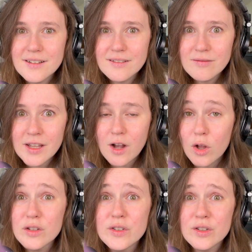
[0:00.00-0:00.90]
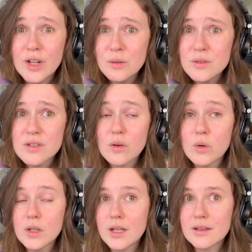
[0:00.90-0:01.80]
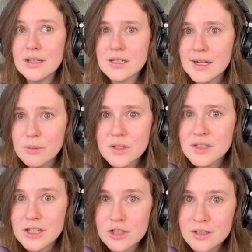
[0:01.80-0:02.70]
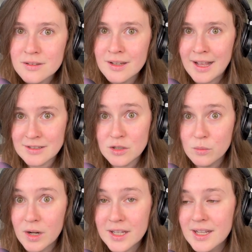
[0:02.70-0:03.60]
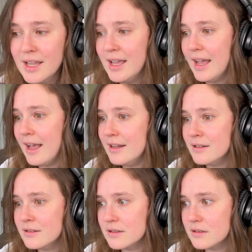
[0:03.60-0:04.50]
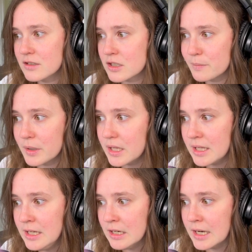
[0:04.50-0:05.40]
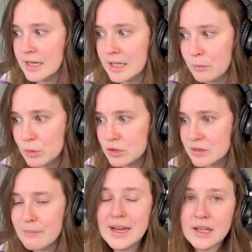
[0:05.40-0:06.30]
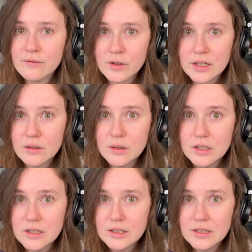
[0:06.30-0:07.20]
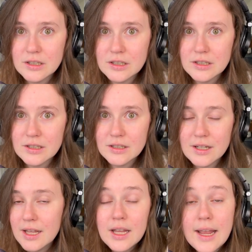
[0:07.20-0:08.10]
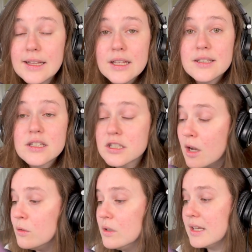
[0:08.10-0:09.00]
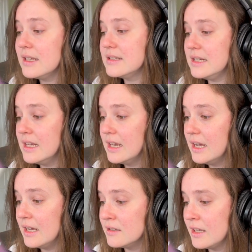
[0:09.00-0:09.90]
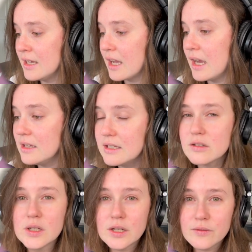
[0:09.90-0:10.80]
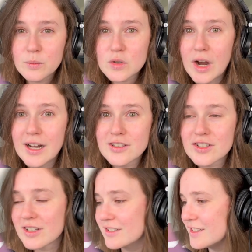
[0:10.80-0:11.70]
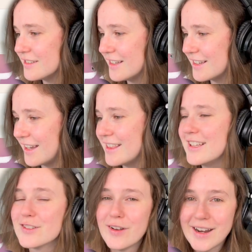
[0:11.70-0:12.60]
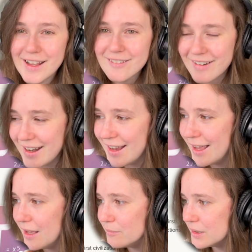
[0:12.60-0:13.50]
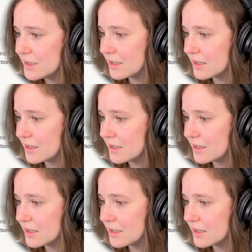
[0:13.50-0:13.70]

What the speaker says: like all of your notes or like the entire presentation as you want it and just put it in here and it will just make it for you. It's so easy. And like, I like doing it from scratch because like, I think it's funny, right? But like,